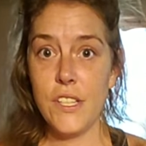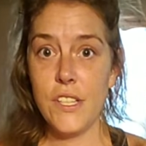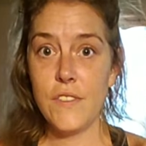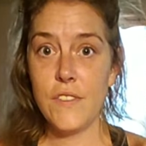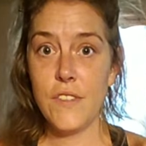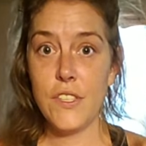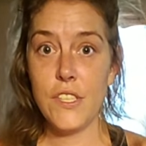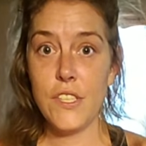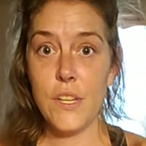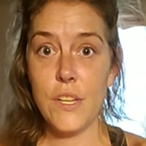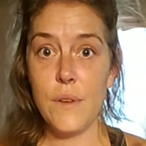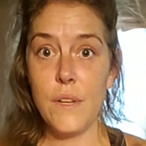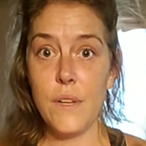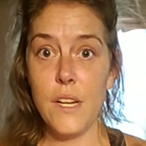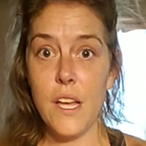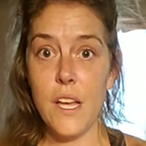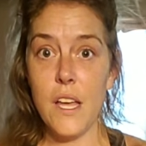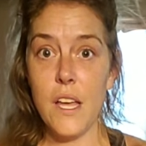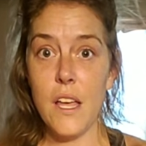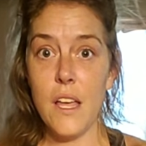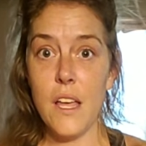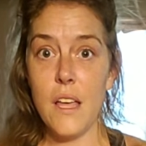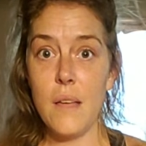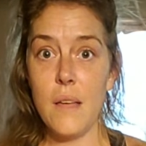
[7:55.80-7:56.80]
for showing
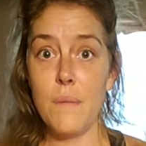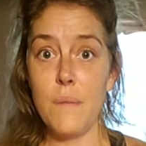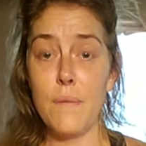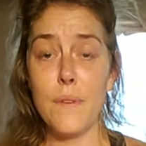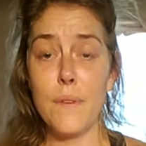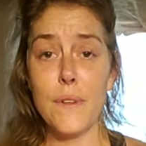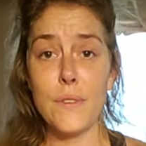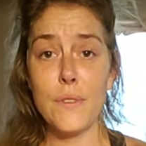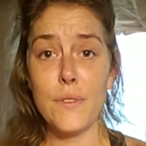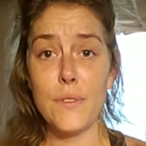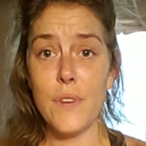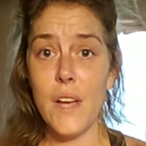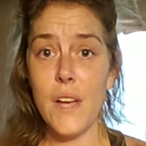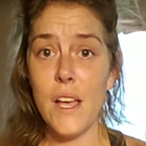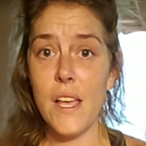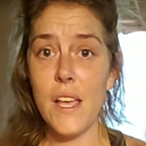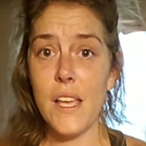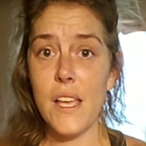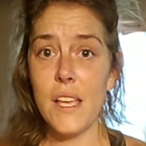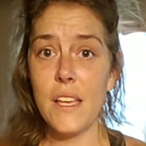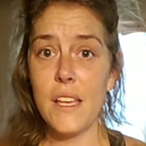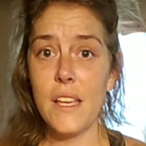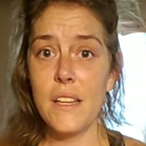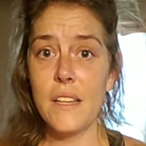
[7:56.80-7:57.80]
up, for
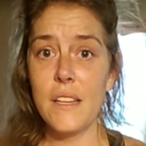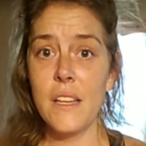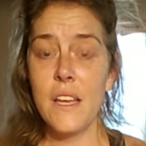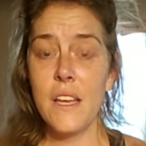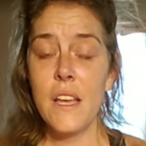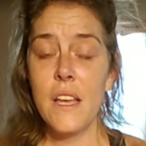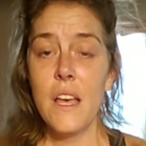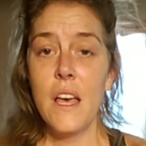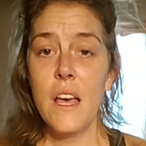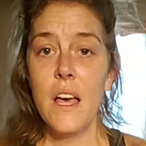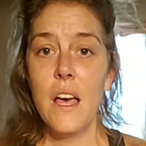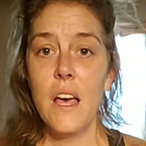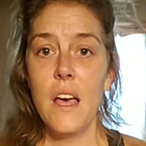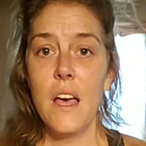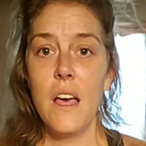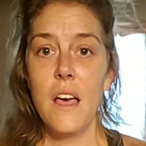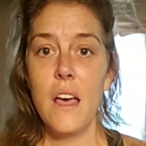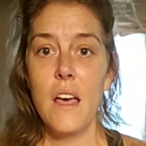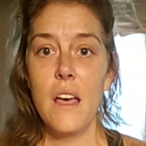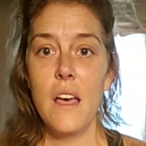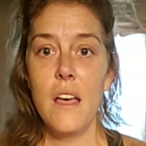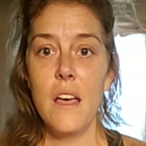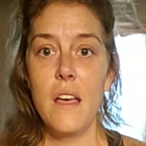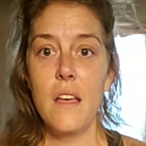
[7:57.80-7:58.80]
trying,
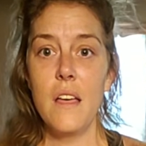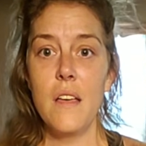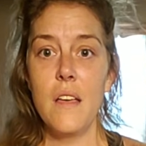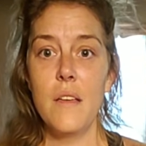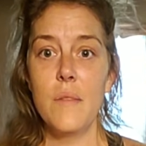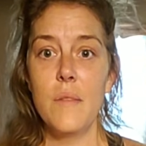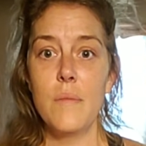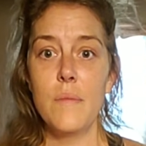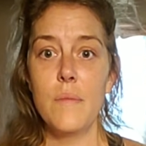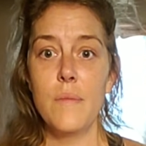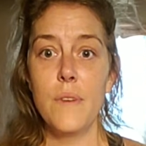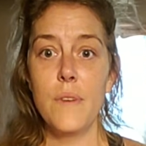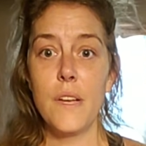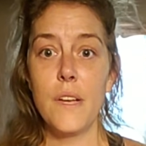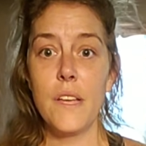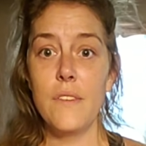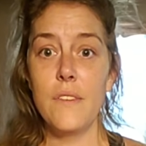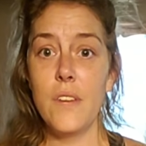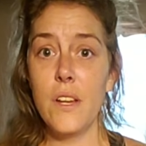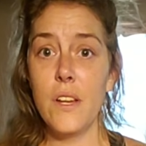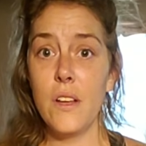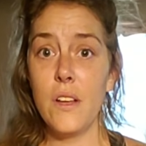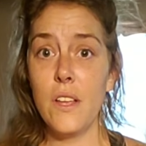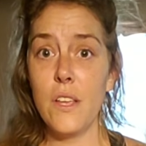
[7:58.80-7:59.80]
for
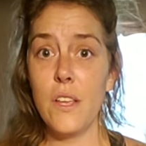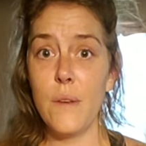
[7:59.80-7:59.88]
giving it all you